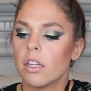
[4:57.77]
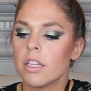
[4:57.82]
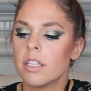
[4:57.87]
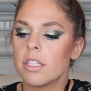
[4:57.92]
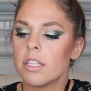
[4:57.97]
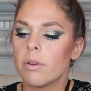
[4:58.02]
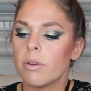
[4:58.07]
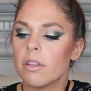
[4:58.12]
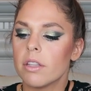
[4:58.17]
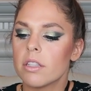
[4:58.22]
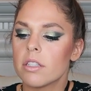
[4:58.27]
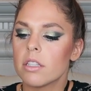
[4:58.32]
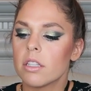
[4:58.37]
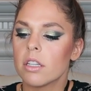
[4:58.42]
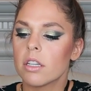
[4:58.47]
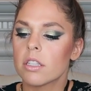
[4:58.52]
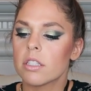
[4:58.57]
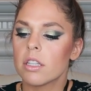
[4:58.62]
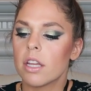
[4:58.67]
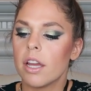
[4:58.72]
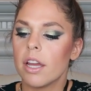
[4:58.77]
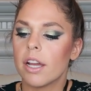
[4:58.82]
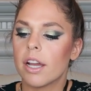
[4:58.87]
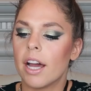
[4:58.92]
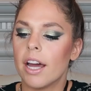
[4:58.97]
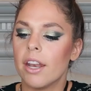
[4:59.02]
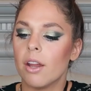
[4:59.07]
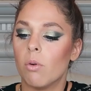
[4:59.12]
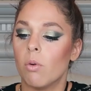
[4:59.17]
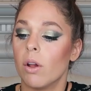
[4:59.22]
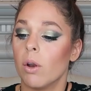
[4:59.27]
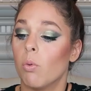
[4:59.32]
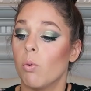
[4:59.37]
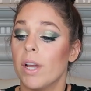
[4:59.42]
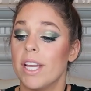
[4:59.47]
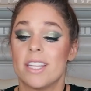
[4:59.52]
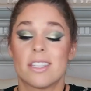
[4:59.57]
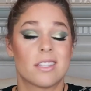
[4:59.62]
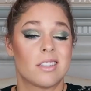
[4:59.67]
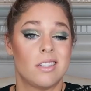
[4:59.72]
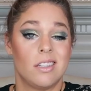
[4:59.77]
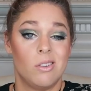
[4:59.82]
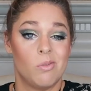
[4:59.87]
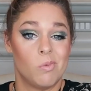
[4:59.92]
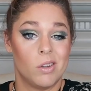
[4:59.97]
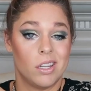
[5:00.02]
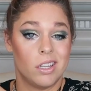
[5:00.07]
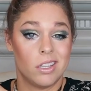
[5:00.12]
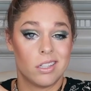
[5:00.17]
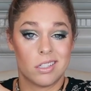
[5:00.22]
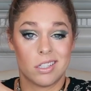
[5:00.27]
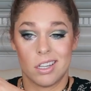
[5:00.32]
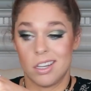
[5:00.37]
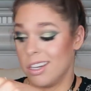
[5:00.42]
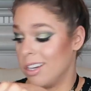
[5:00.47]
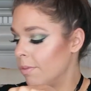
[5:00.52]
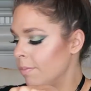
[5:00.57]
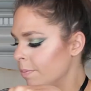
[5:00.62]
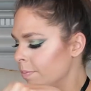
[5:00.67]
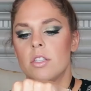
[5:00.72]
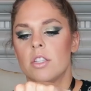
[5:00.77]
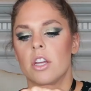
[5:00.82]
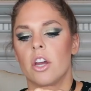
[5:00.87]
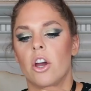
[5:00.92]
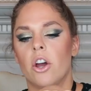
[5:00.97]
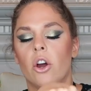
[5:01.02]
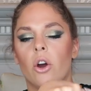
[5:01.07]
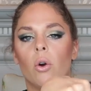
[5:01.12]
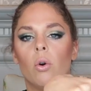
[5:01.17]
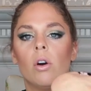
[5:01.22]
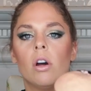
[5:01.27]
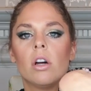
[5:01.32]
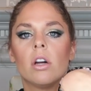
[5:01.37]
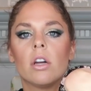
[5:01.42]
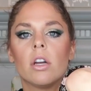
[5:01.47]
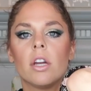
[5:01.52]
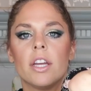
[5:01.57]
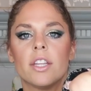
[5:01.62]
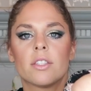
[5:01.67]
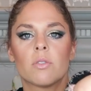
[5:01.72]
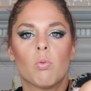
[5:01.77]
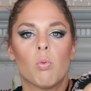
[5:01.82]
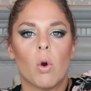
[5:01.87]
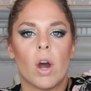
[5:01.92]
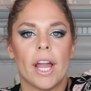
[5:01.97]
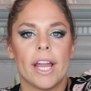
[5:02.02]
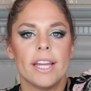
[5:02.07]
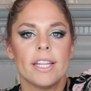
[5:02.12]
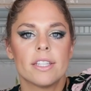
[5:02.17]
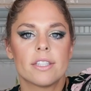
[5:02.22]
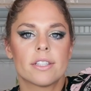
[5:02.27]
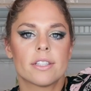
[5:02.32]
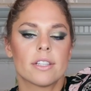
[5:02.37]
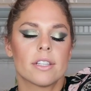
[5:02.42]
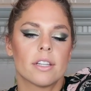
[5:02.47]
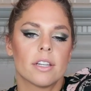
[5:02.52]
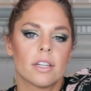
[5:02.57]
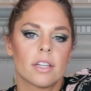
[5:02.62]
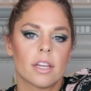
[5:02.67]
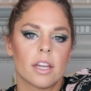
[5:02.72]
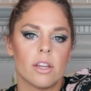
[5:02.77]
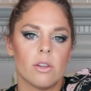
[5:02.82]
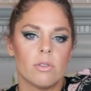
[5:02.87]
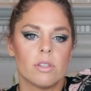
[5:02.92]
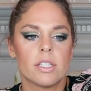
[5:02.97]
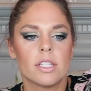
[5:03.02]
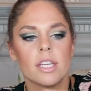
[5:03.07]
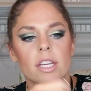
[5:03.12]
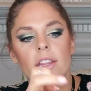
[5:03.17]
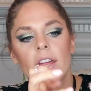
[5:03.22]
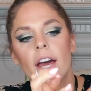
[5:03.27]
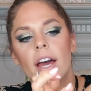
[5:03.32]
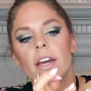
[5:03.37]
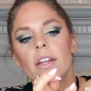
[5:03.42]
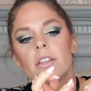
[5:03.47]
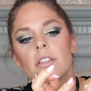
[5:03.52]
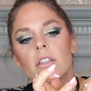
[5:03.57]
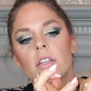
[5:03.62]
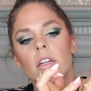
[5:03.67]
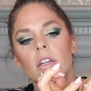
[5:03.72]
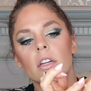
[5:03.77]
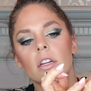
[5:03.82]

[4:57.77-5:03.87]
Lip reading: Let's see what this looks like. I don't want to waste too much, you know? So it's white. Can you see that?